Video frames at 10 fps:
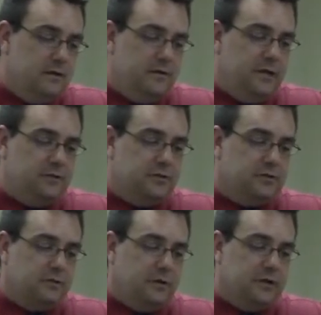The
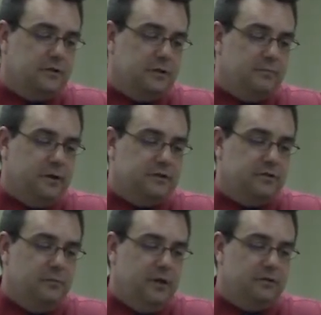interest of question is
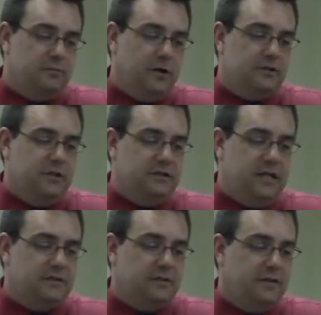much, is much
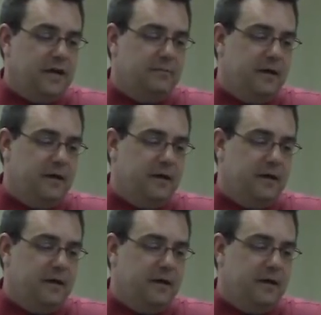intensified